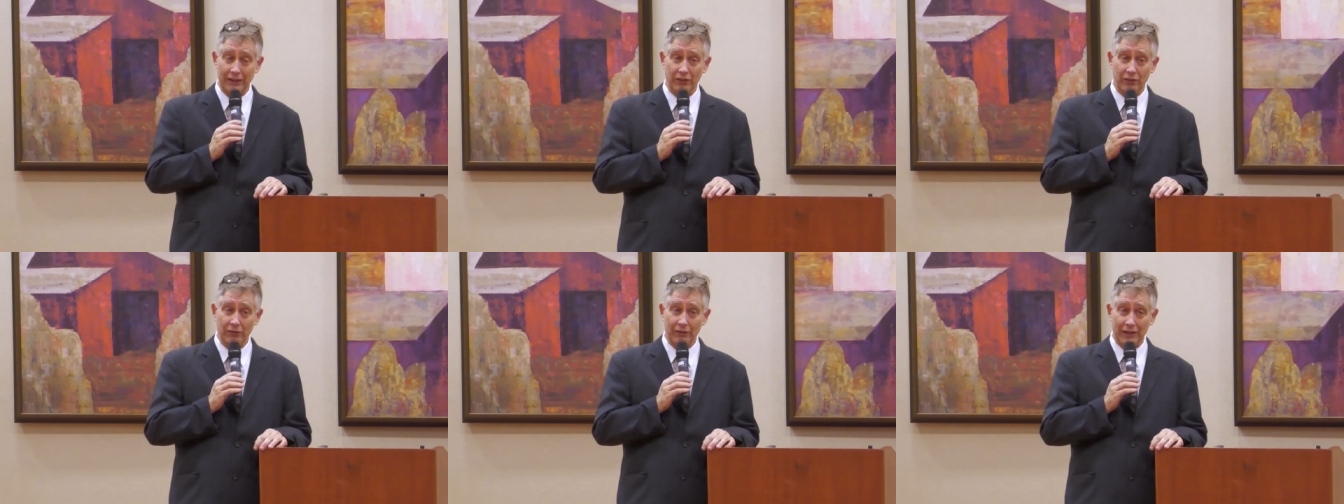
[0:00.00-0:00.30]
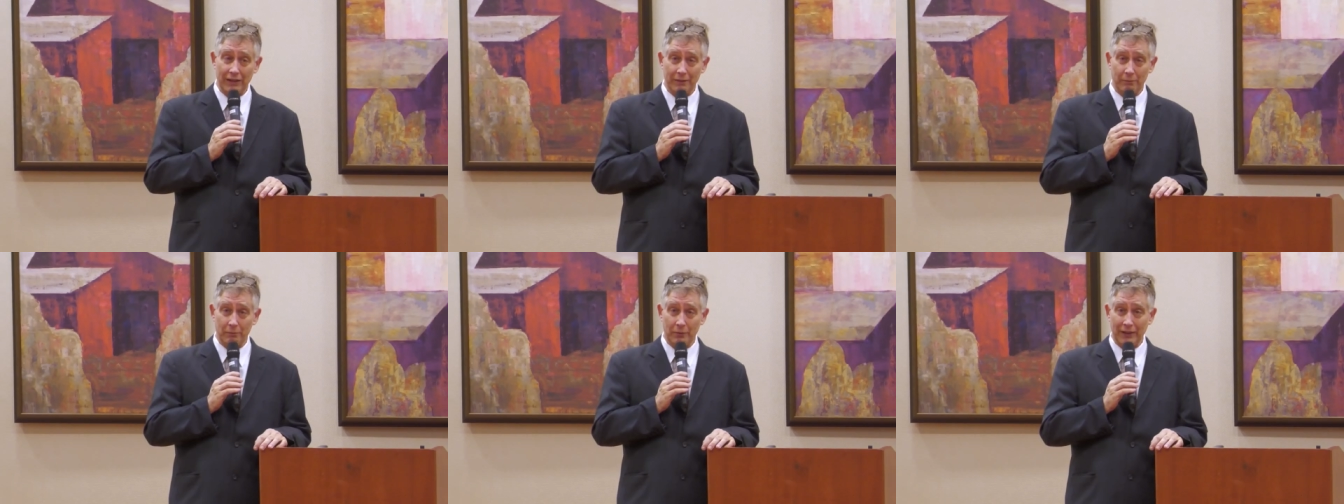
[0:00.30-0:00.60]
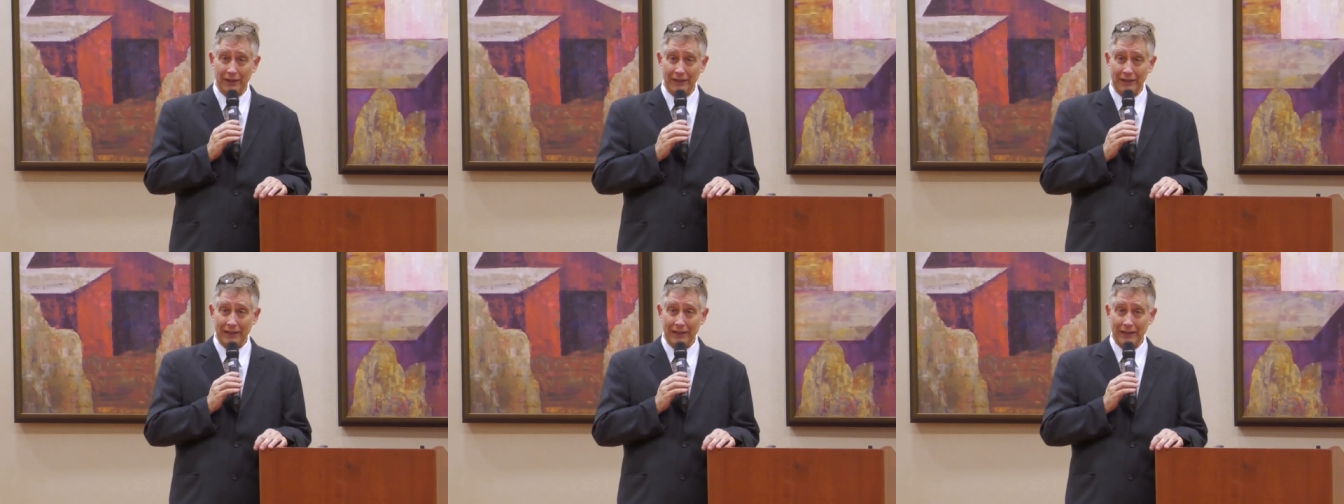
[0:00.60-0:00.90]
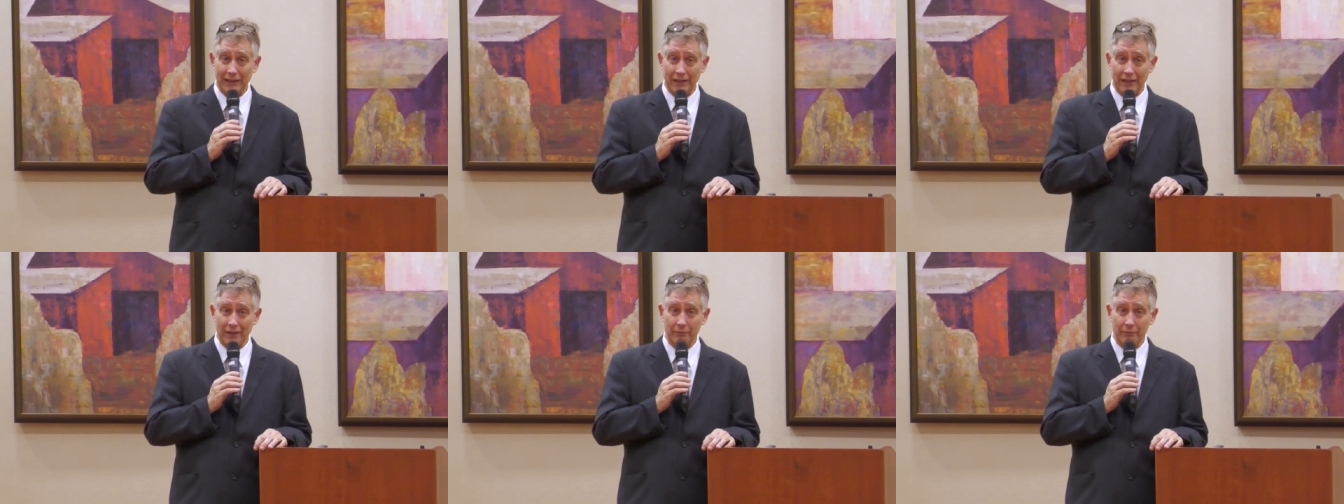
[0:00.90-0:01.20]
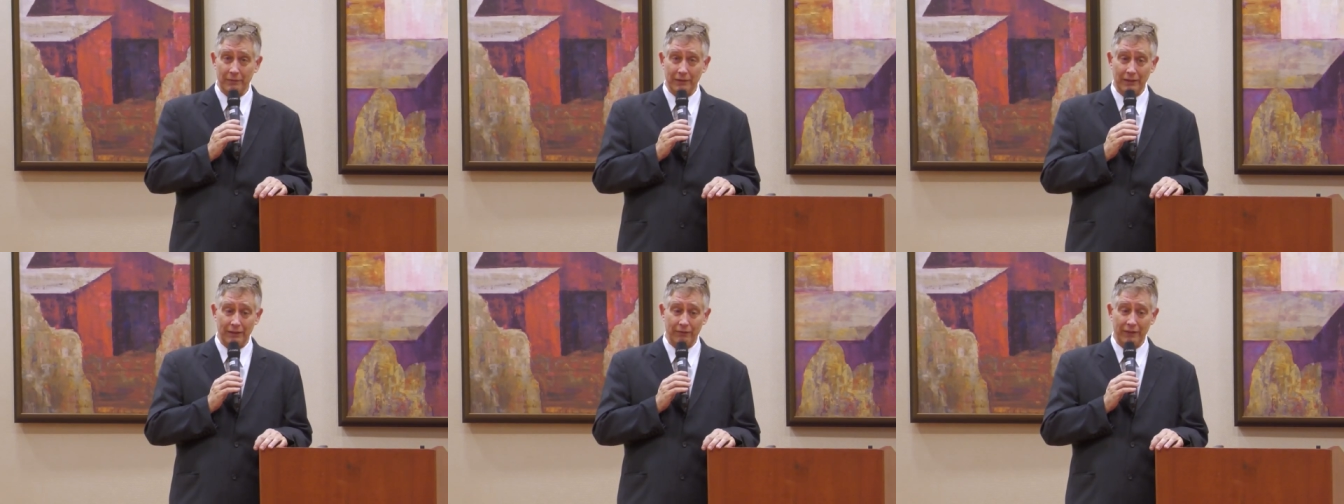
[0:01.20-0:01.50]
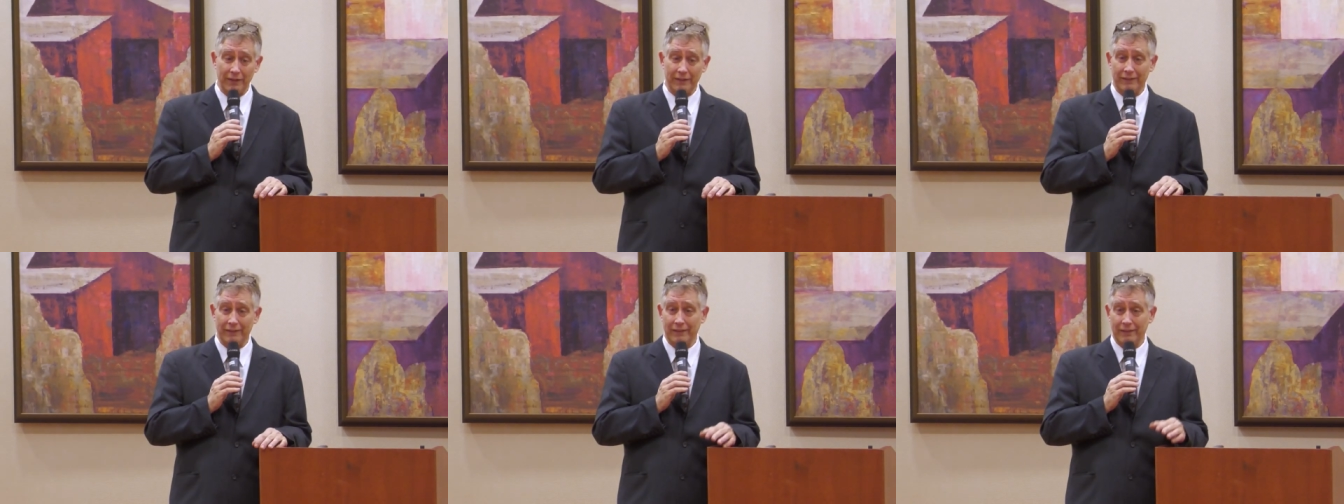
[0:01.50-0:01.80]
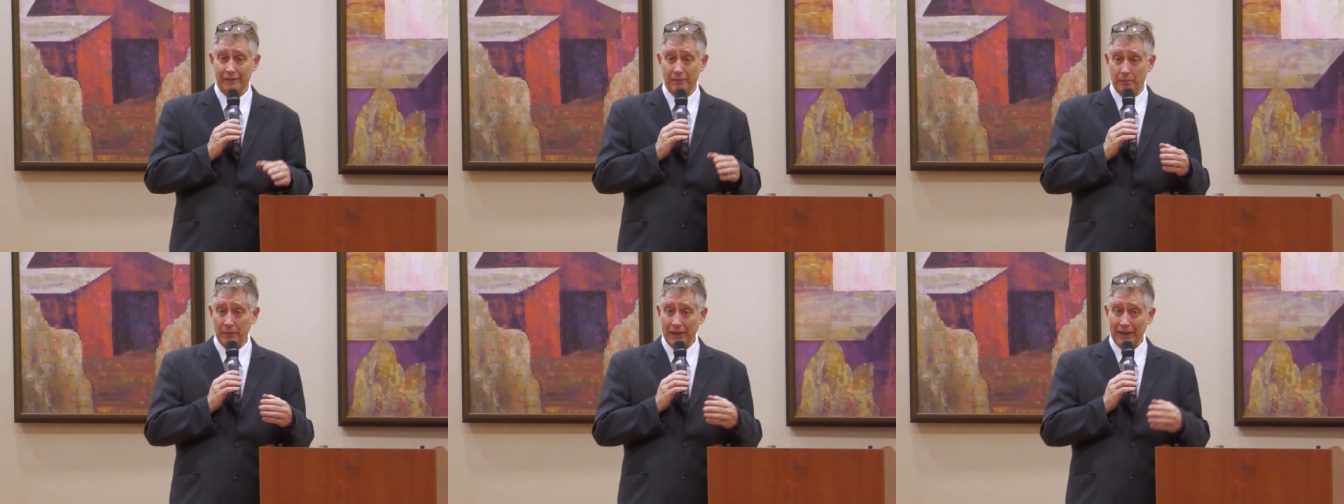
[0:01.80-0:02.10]
and you got to bring that up. If
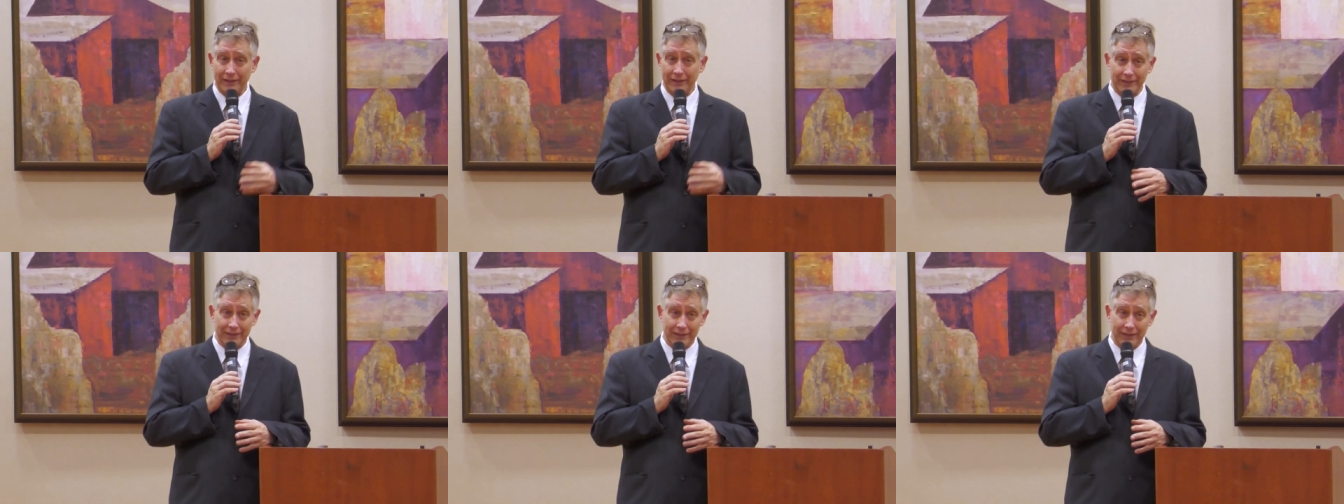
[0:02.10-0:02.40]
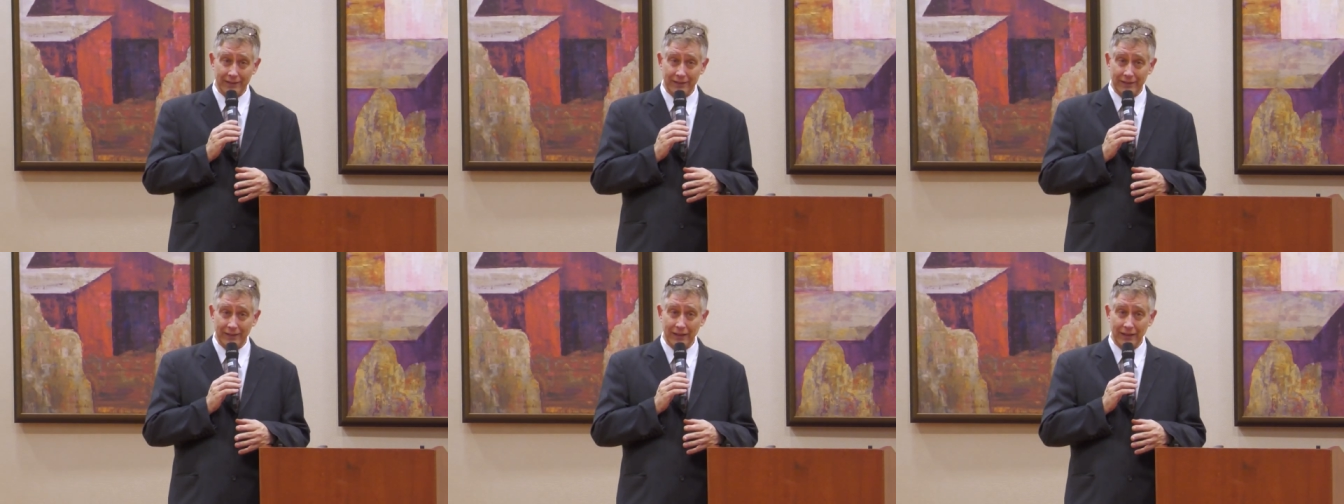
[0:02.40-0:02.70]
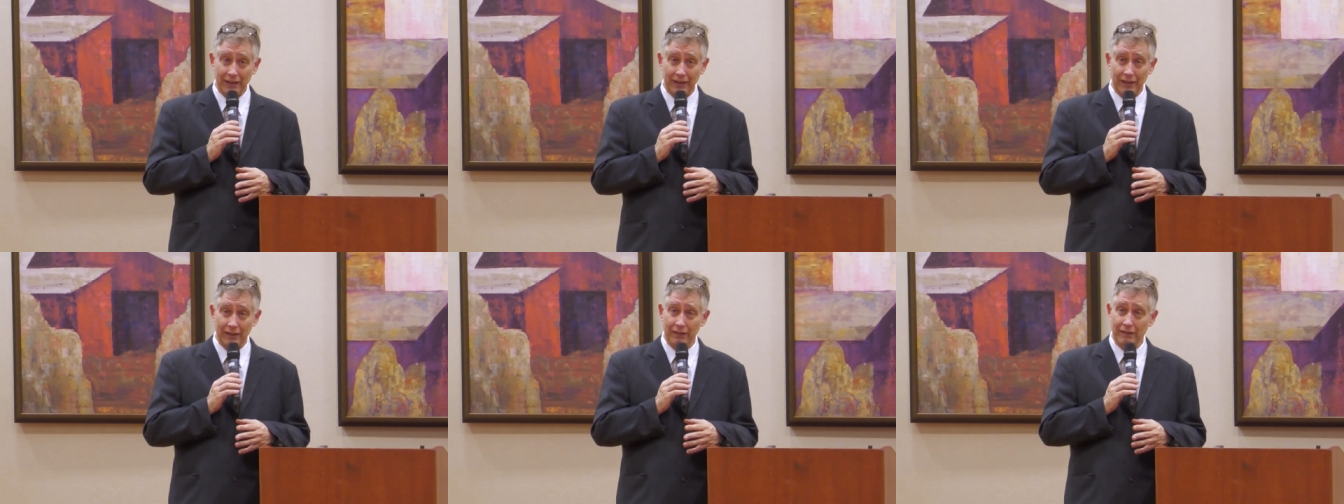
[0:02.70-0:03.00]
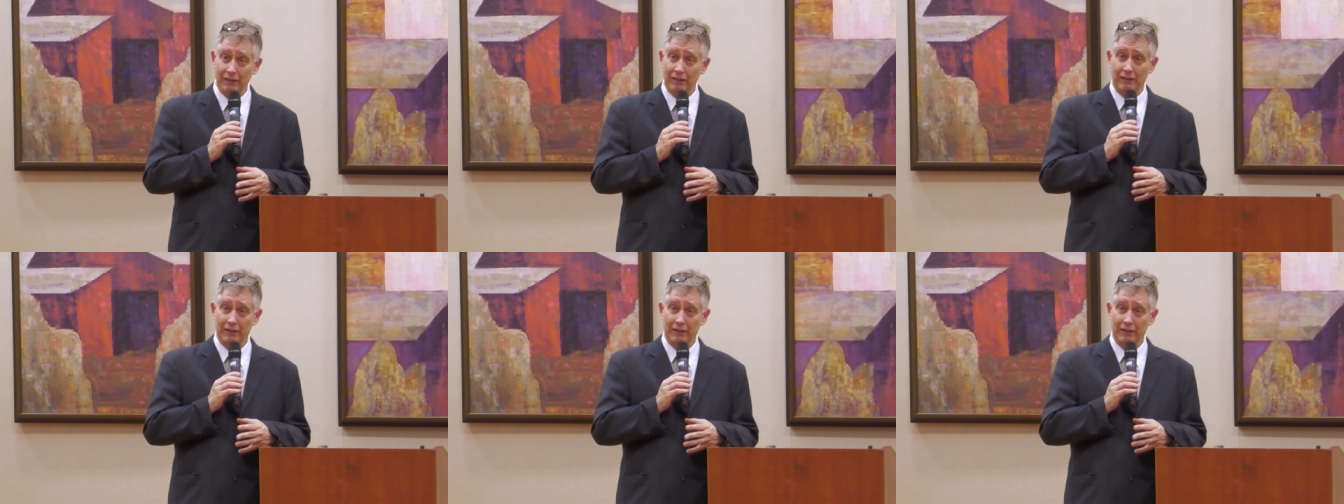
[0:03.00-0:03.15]
it's spasticity